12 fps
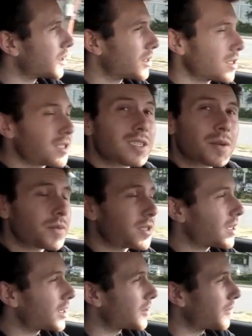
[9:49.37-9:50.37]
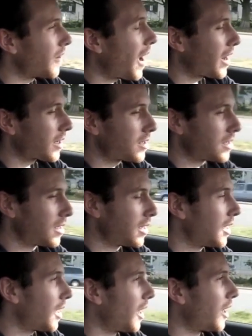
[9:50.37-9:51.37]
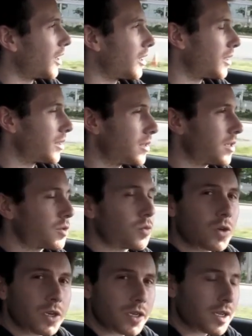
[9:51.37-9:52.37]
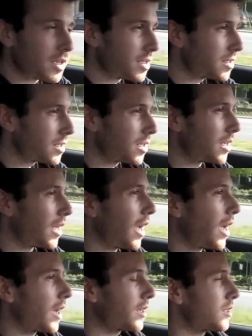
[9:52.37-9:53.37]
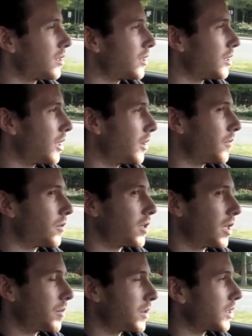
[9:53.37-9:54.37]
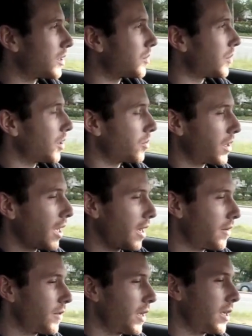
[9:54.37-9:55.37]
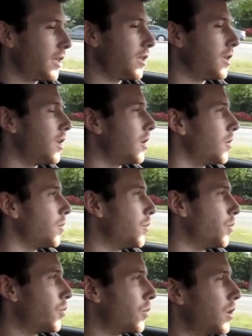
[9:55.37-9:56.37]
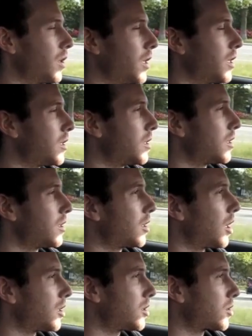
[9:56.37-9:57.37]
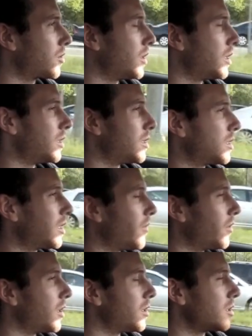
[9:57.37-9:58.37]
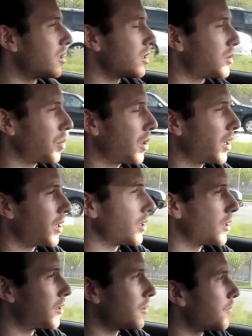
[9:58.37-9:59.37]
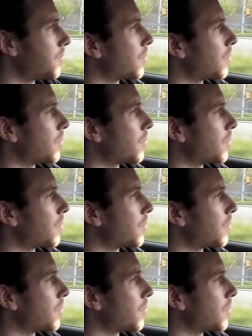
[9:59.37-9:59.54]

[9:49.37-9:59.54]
It's just something that's a fact. And this one is an excellent infotainment system here. We have a brilliant touchscreen 7-inch display here.